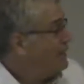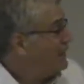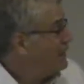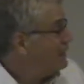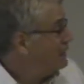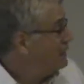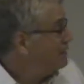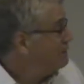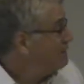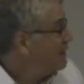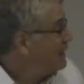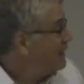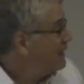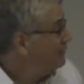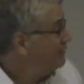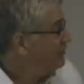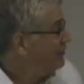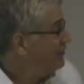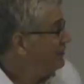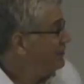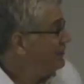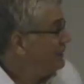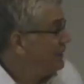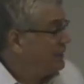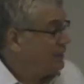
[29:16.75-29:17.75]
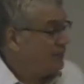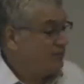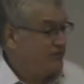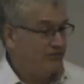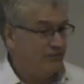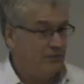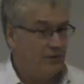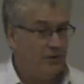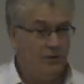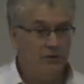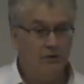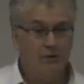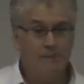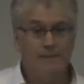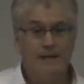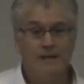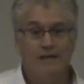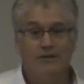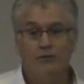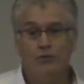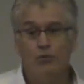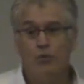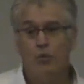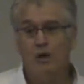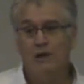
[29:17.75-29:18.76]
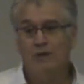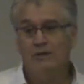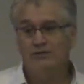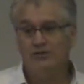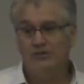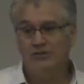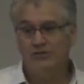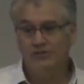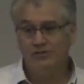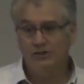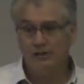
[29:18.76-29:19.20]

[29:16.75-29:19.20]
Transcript: body mass index are about twice